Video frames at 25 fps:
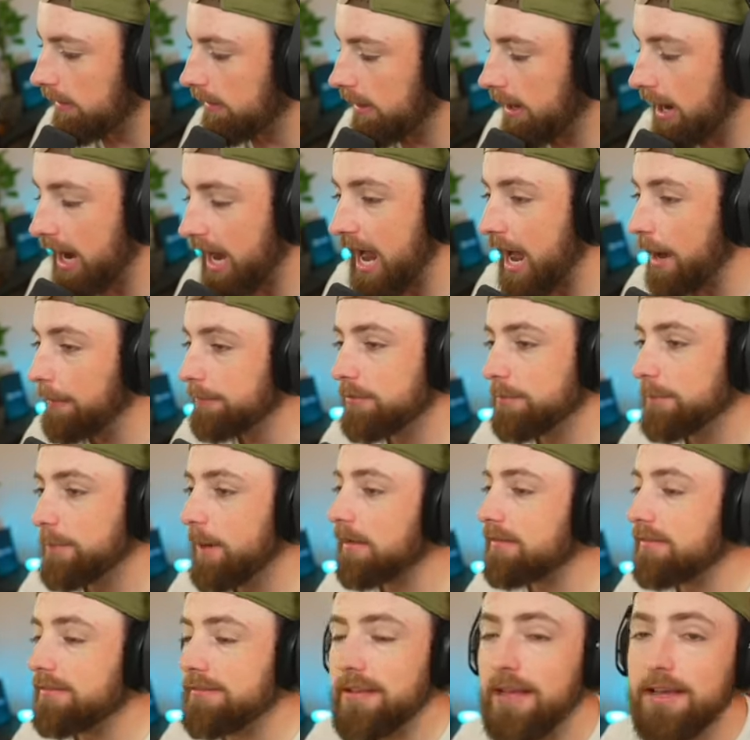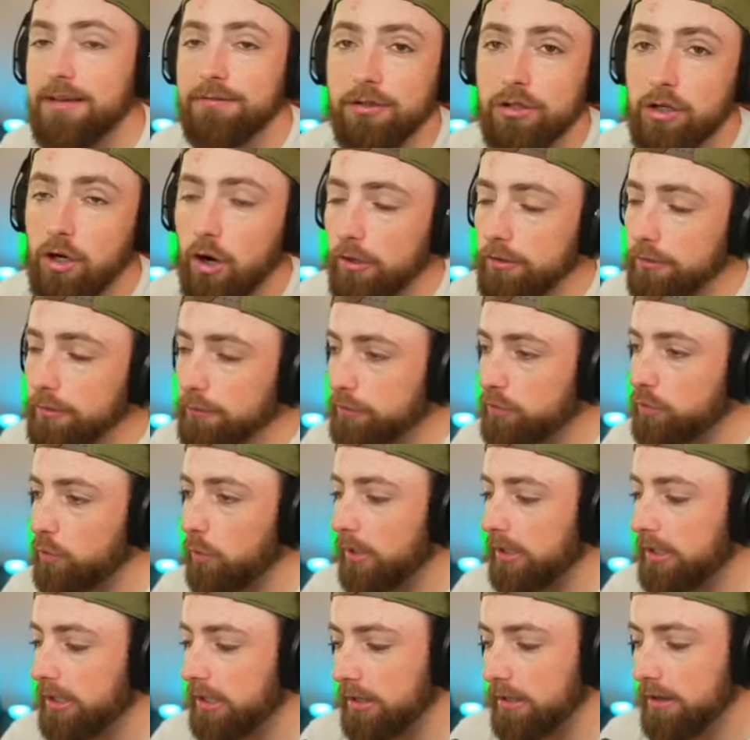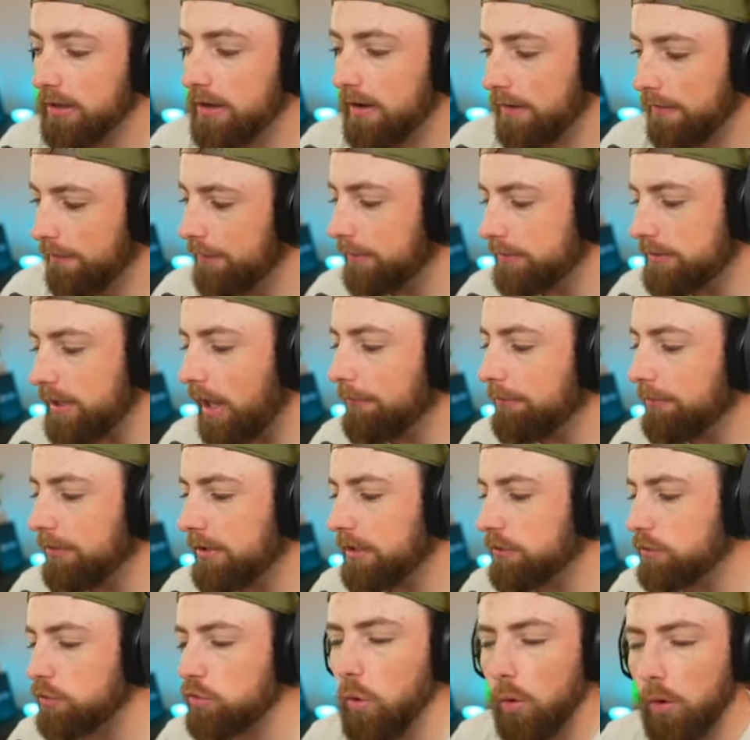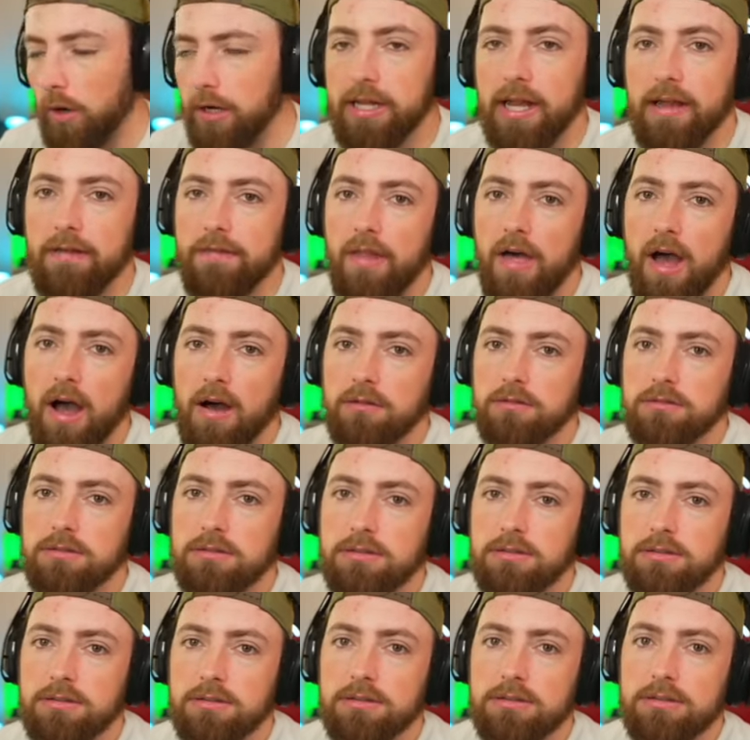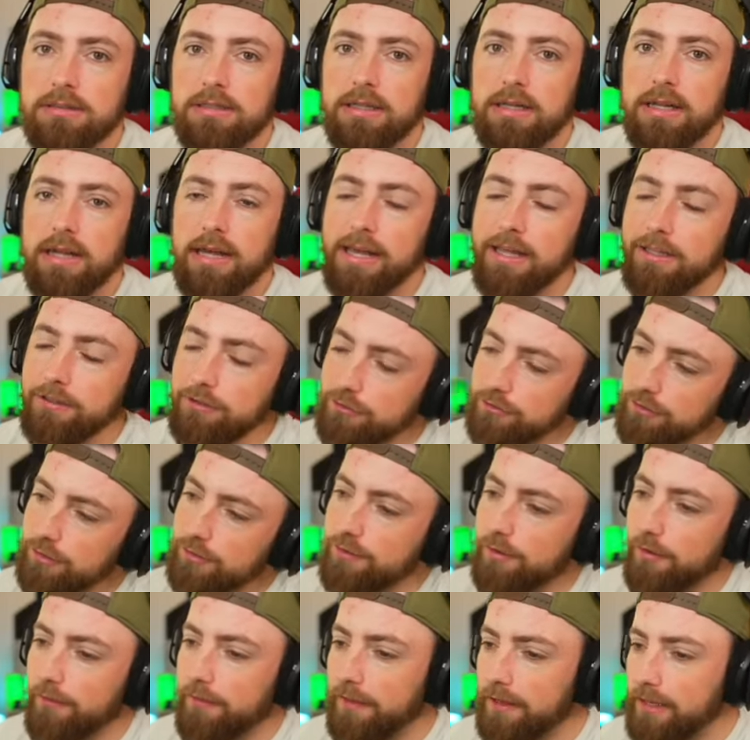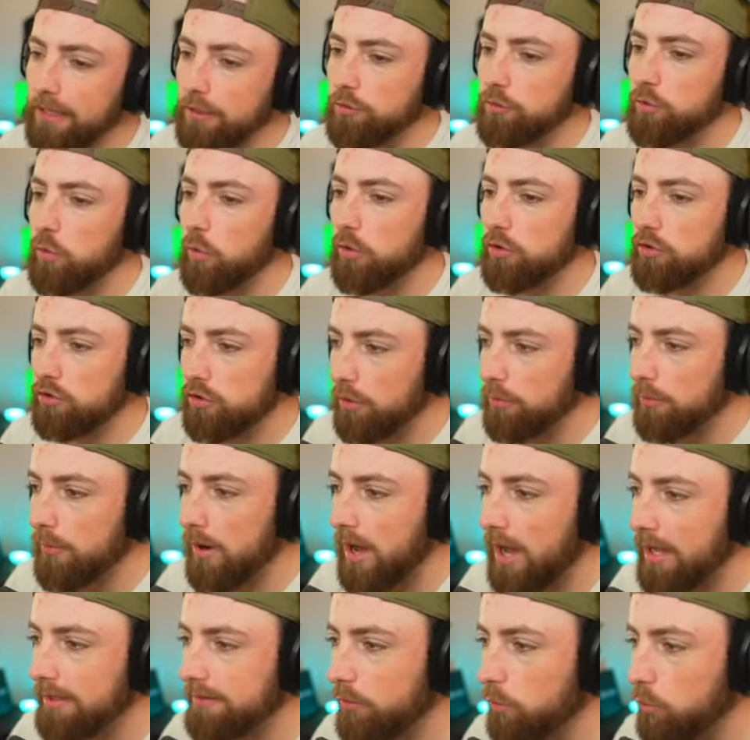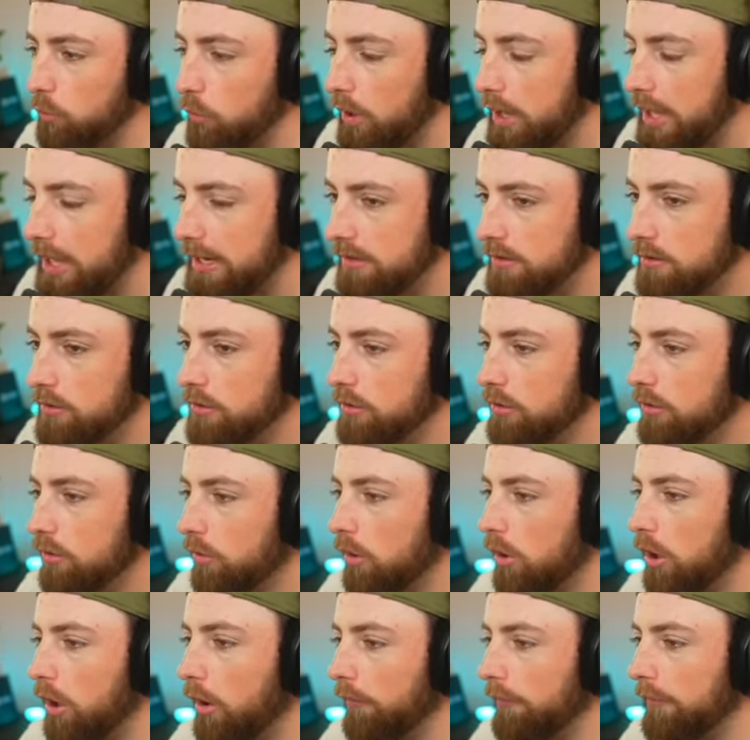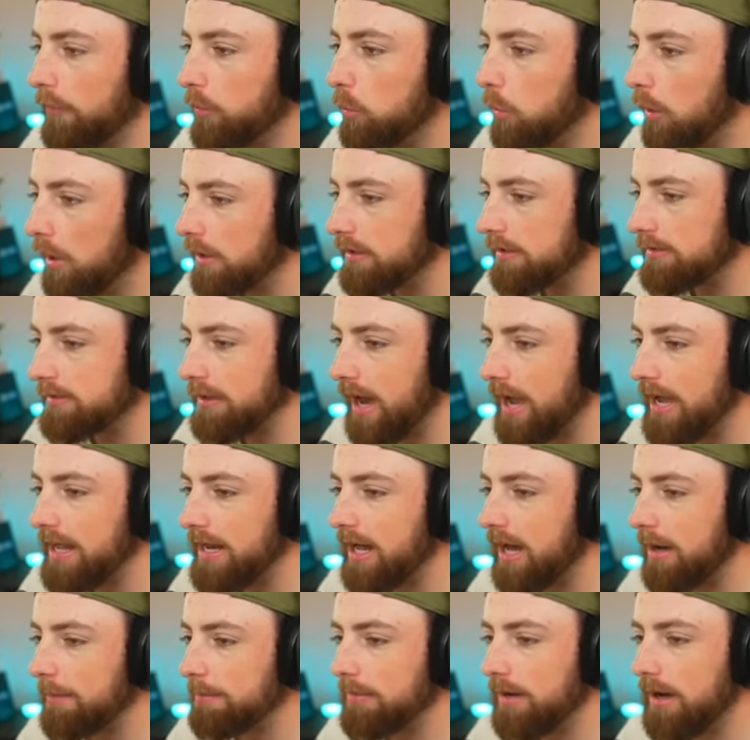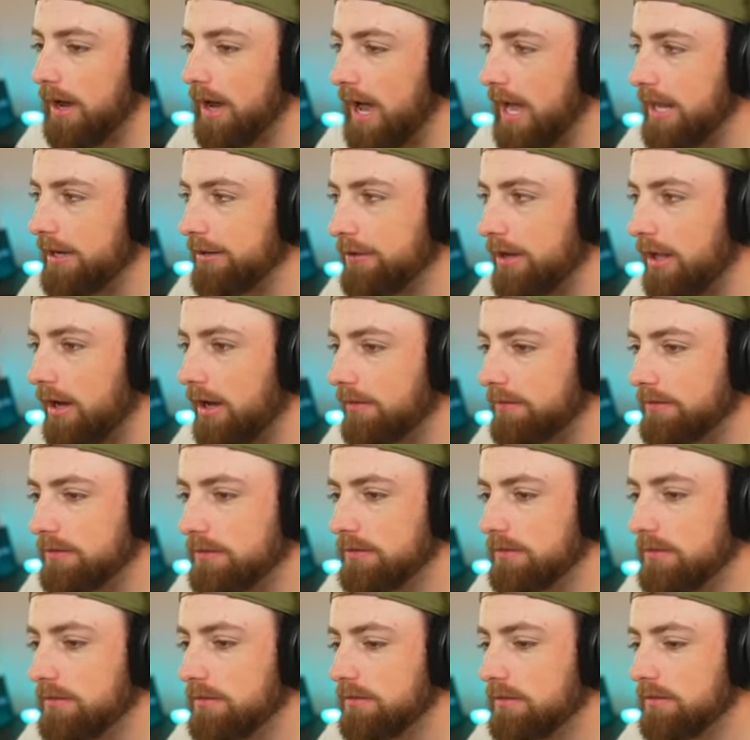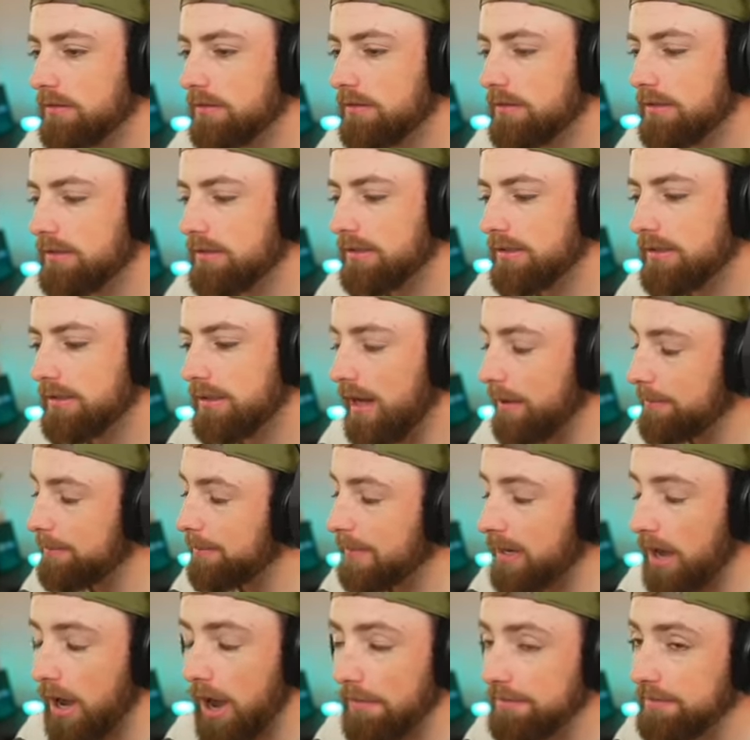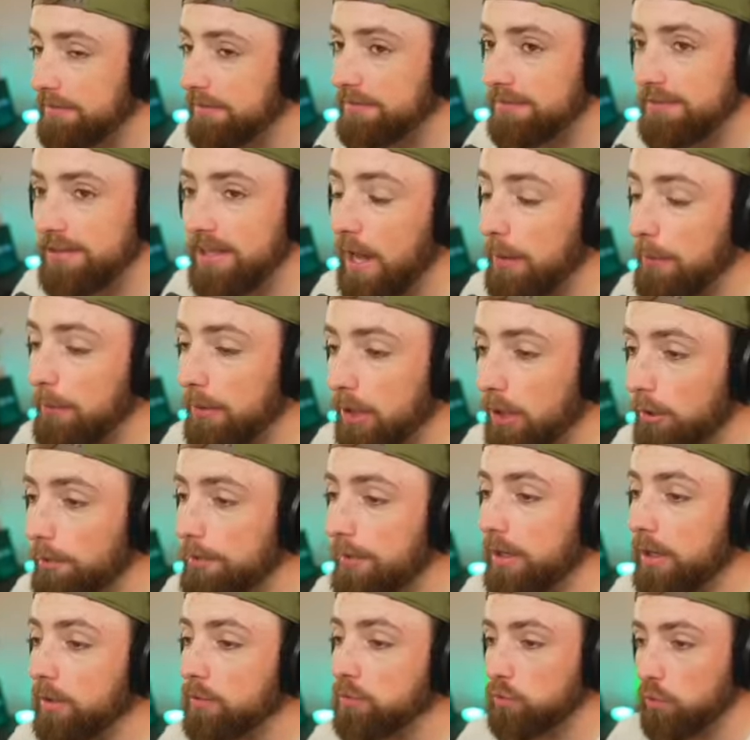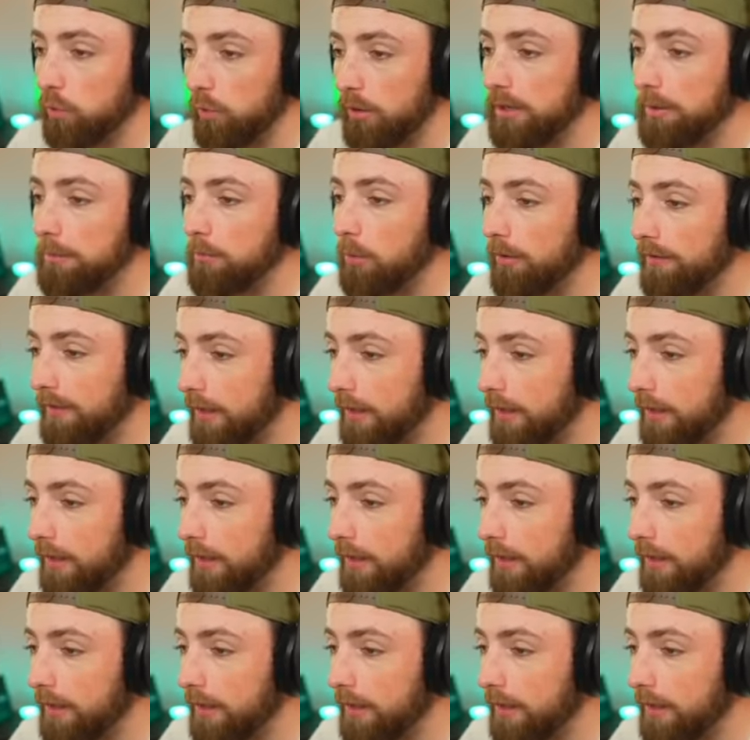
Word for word: All right, I was about to say, if the Cardinals score here, they're definitely going to score again, though. It's just, are they going to score 2 runs and win, or only 1 to tie it up? I don't know. I mean, obviously, I would hope they don't score anymore.